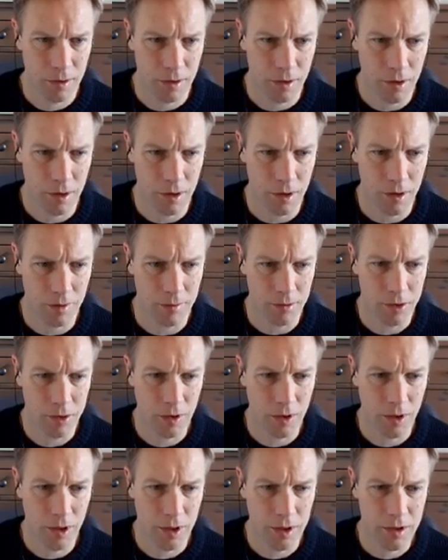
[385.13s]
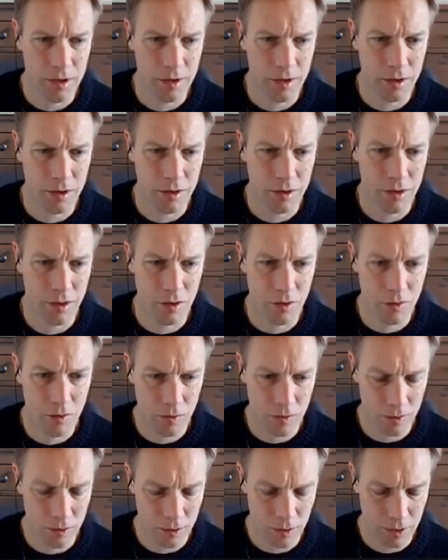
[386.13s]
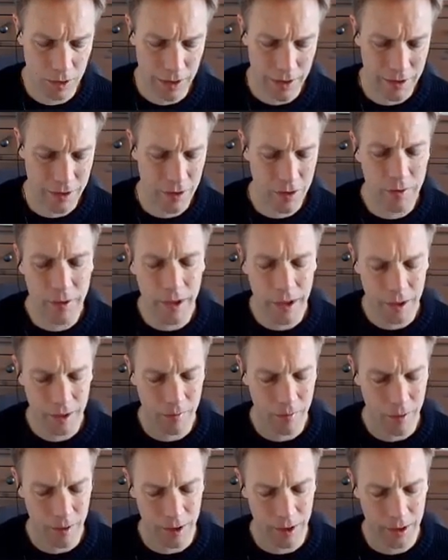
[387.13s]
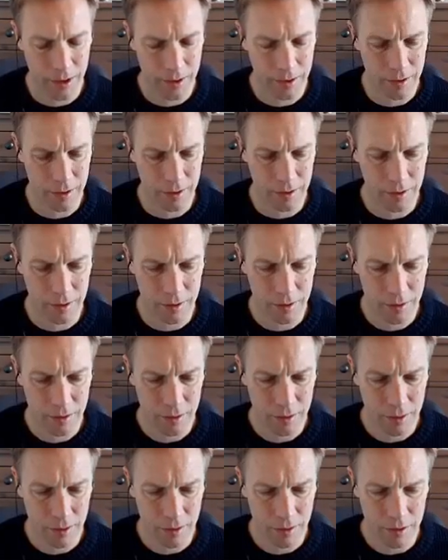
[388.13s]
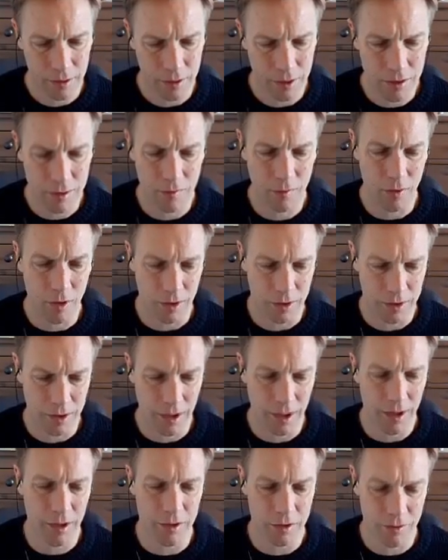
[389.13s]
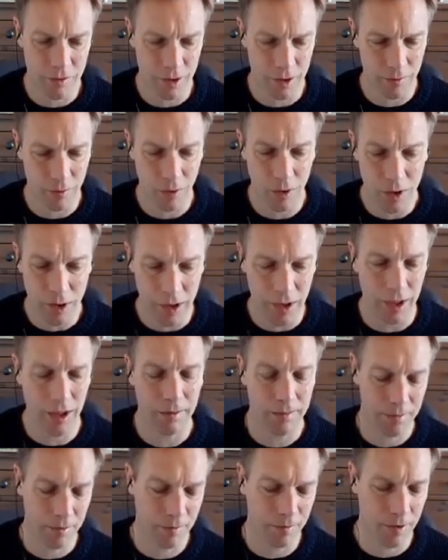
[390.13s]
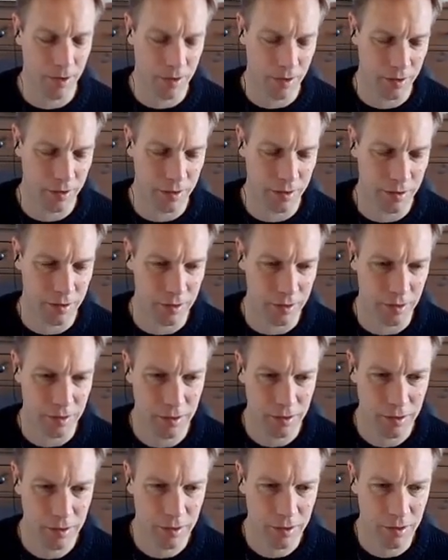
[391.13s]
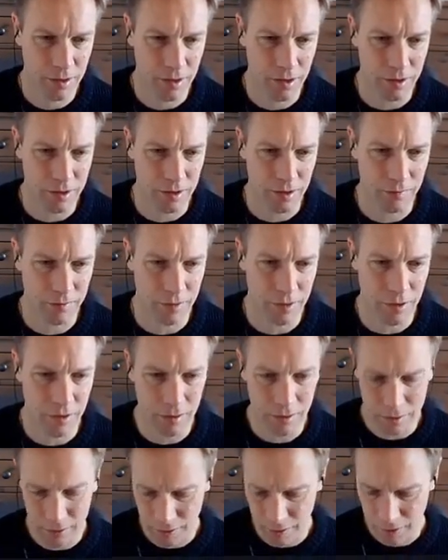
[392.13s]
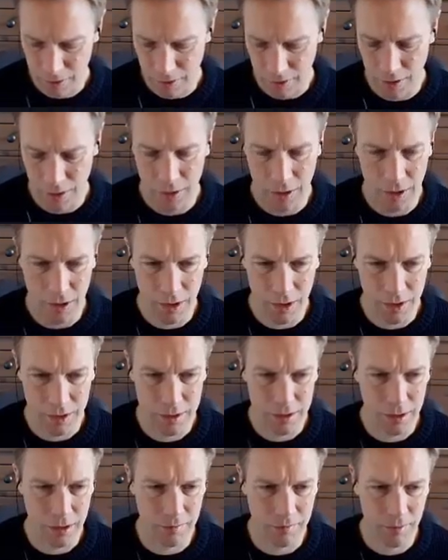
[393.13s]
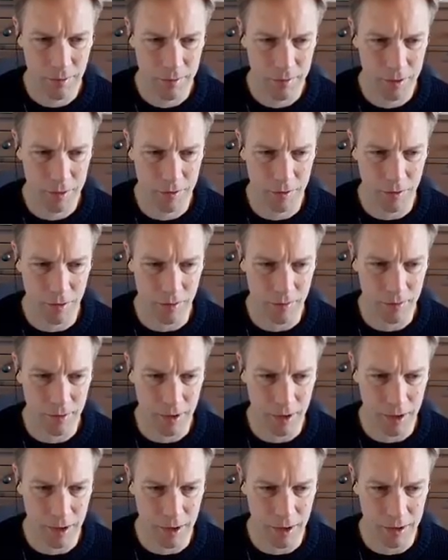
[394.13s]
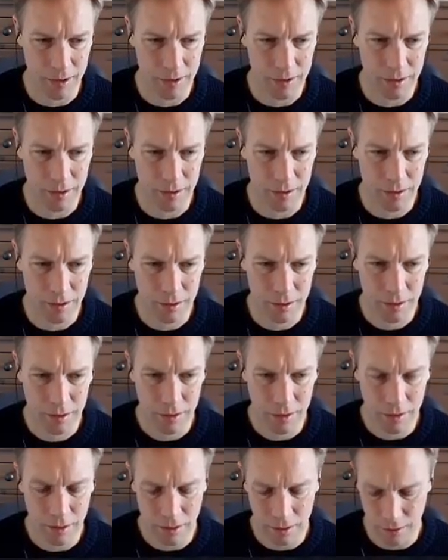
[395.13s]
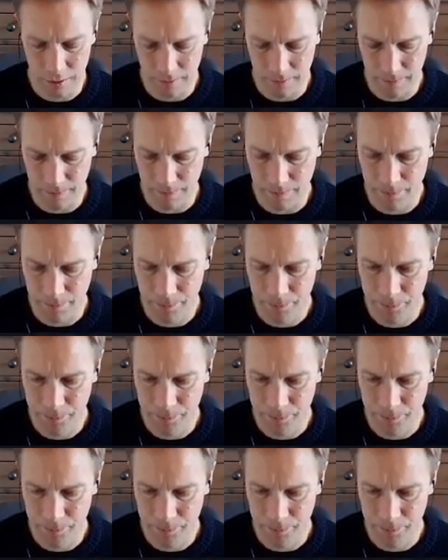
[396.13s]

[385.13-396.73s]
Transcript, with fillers: Um, so let's do let's do it in a way that doesn't work to illustrate what can happen when you're using unsafe code, let's implement drop as um,